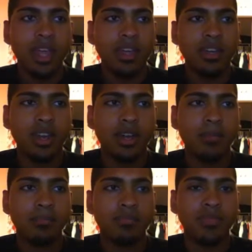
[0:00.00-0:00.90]
And
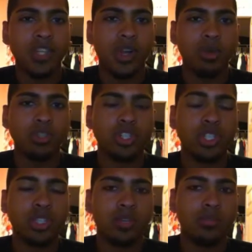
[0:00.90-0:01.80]
he was
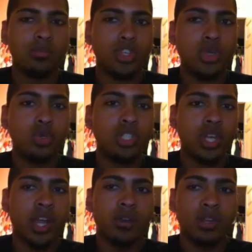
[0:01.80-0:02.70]
just a
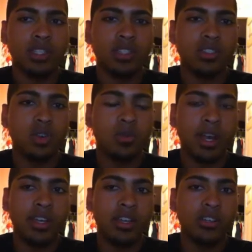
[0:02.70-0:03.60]
huge terrorist.
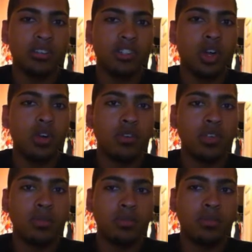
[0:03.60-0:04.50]
Nobody could solve
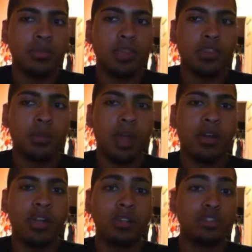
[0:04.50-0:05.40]
him, figure him
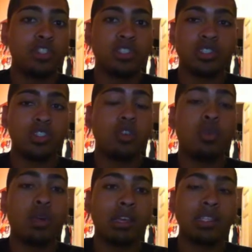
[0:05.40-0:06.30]
out, and he's just
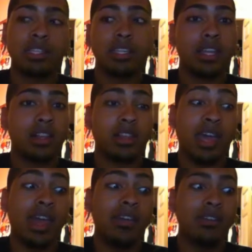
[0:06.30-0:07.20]
crazy,
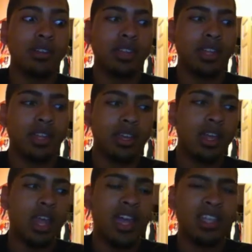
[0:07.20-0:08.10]
killing everything.
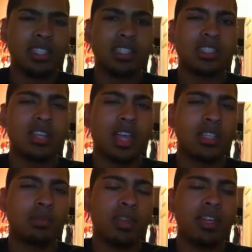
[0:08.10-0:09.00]
And this
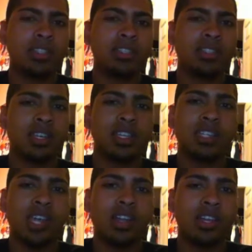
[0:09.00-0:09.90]
takes place,
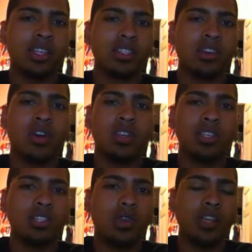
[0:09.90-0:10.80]
his killings and all
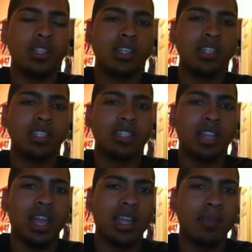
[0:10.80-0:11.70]
of his craziness
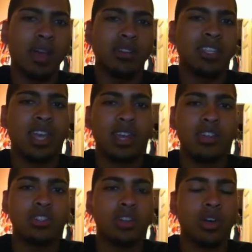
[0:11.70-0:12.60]
is like about 10
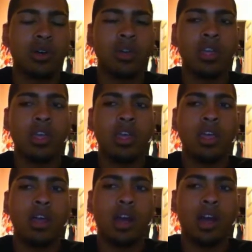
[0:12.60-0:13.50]
years ago.
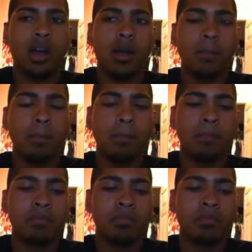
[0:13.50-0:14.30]
And